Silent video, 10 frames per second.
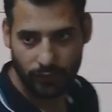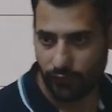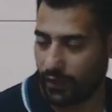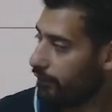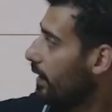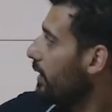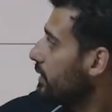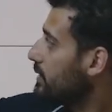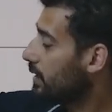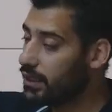When
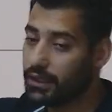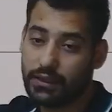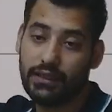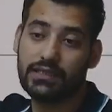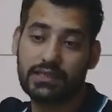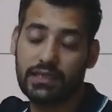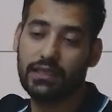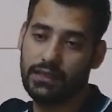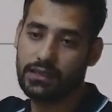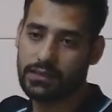wires are connected in
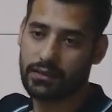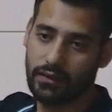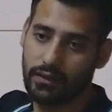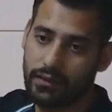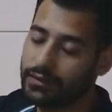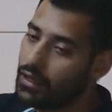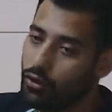series, they